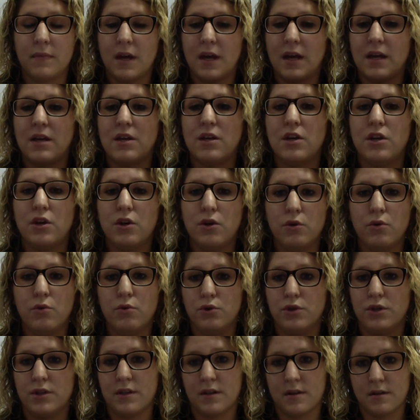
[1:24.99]
a
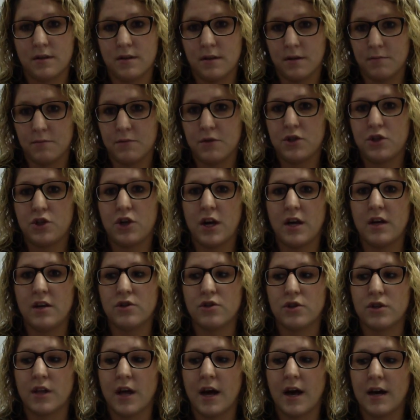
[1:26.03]
huge systems
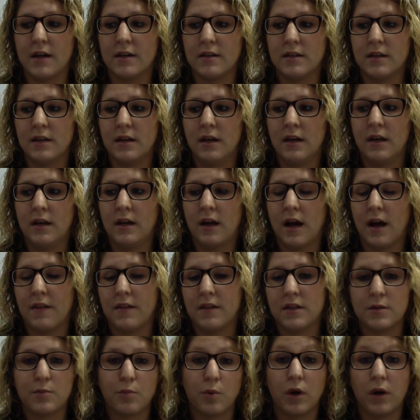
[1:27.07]
change that at
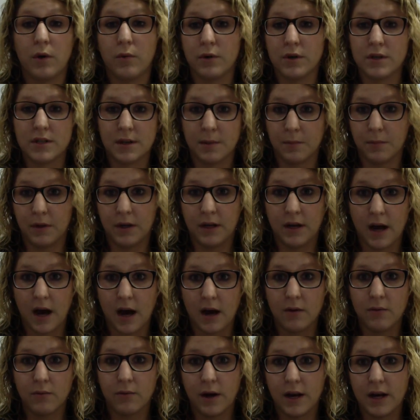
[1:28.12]
this point we're simply
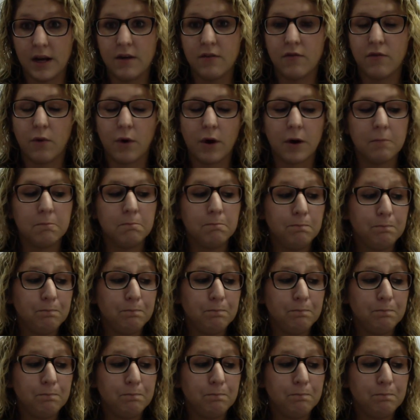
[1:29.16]
not ready for.